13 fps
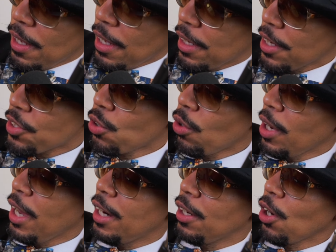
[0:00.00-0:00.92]
let's go
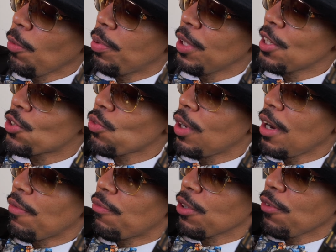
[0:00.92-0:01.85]
ahead and open this one
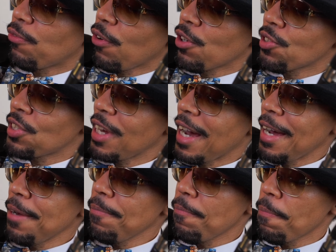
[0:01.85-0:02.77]
up for the first time.